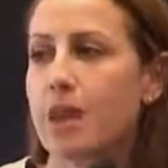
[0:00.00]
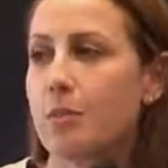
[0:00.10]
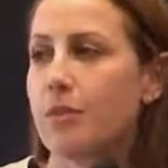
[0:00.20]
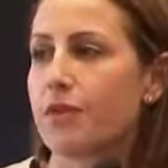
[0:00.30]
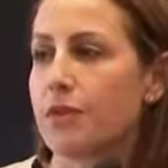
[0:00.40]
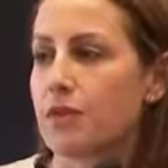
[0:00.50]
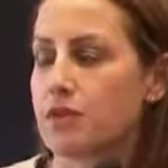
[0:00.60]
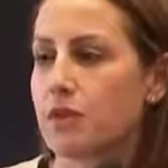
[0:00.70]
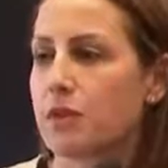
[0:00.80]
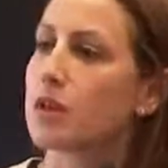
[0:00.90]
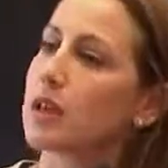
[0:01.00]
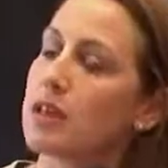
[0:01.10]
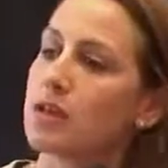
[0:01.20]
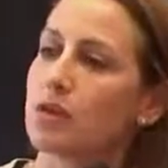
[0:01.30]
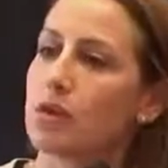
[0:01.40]
but for those of you
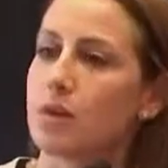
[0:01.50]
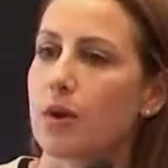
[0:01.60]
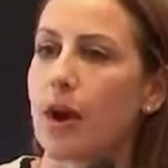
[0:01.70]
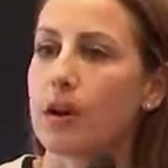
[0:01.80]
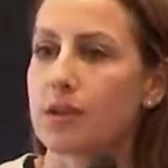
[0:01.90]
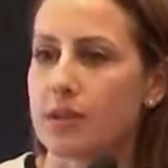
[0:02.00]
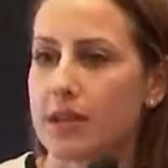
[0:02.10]
in the room who are using